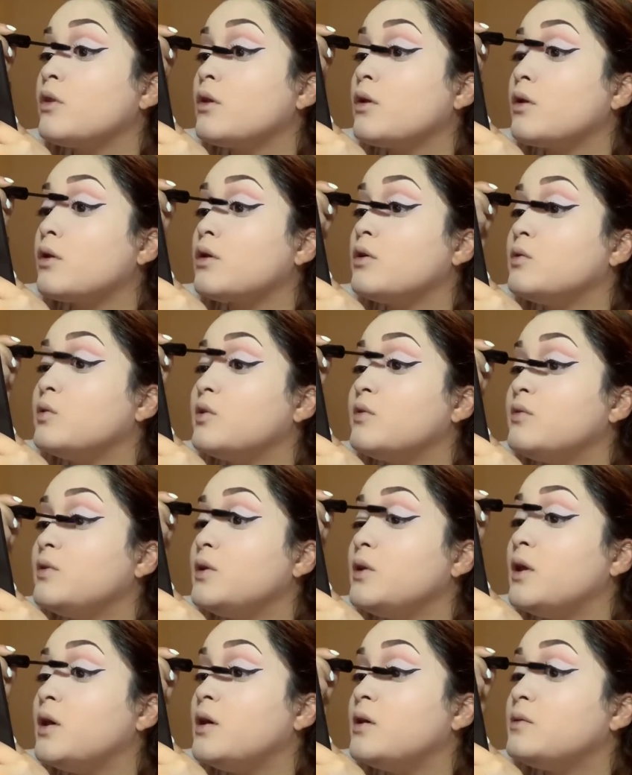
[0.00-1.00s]
Because if it
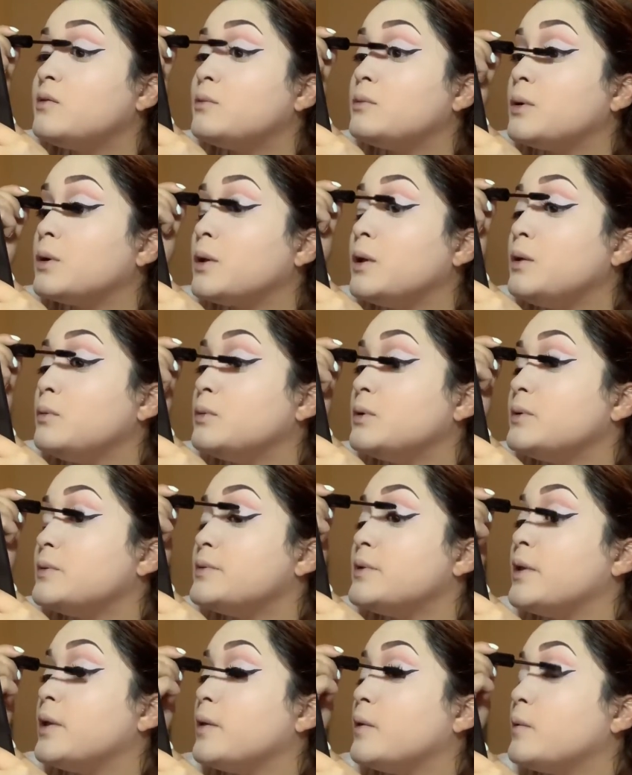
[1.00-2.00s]
does, I'm going to keep this
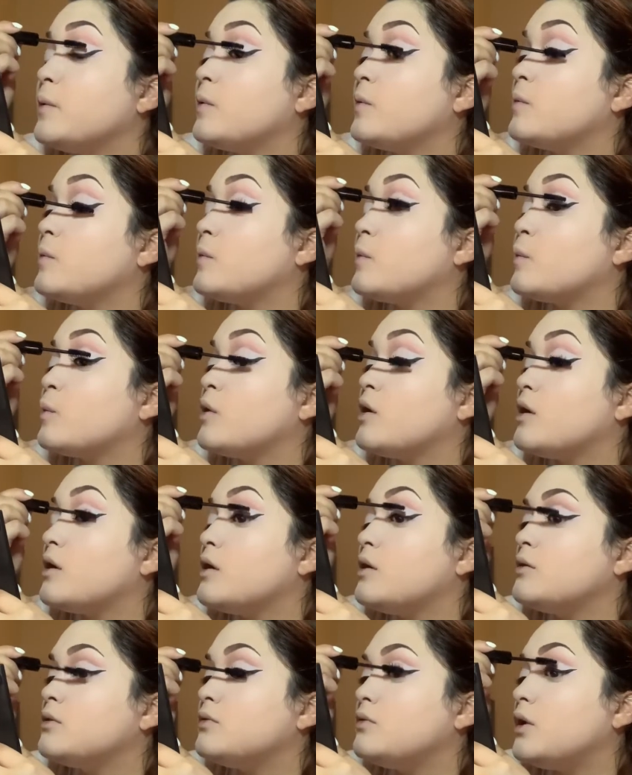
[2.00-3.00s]
thing.
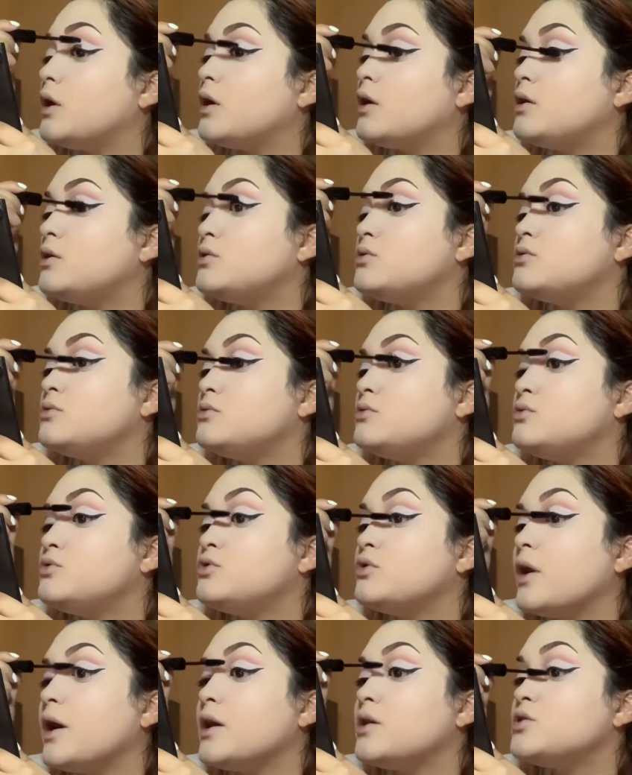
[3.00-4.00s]
If not,
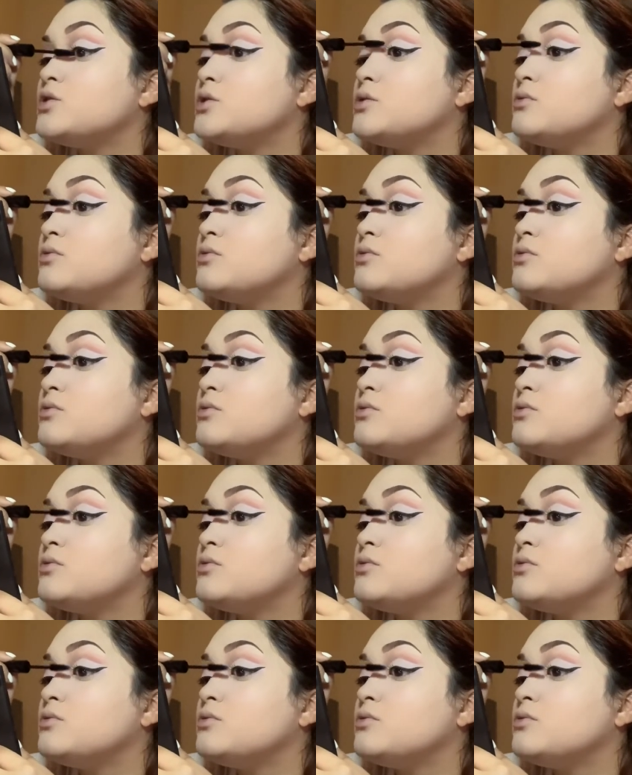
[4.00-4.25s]
trash.